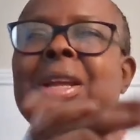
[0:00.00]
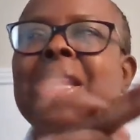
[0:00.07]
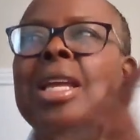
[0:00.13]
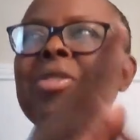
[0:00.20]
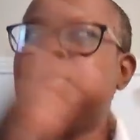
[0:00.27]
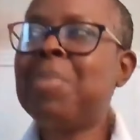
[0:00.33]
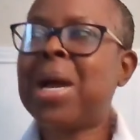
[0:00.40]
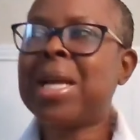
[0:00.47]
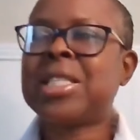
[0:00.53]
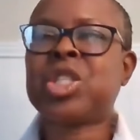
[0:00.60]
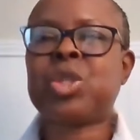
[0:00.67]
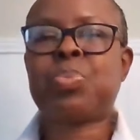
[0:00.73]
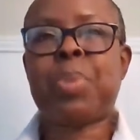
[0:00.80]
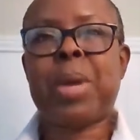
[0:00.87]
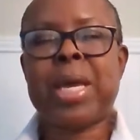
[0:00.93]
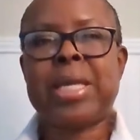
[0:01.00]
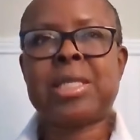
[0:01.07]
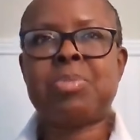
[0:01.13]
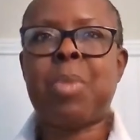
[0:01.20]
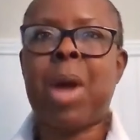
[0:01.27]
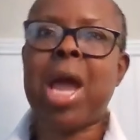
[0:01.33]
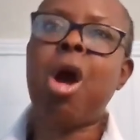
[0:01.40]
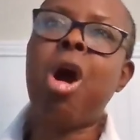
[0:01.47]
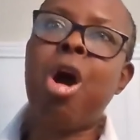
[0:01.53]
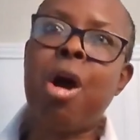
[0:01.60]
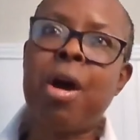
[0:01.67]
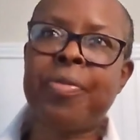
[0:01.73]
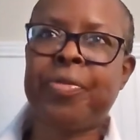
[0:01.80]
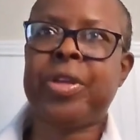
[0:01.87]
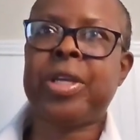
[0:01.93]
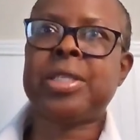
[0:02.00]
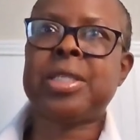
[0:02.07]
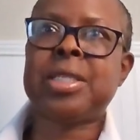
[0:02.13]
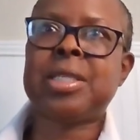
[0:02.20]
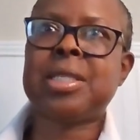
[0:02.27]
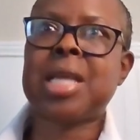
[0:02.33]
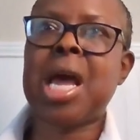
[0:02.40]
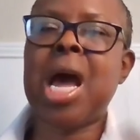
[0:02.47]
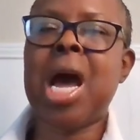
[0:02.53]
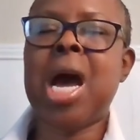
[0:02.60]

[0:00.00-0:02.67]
even my space, my office,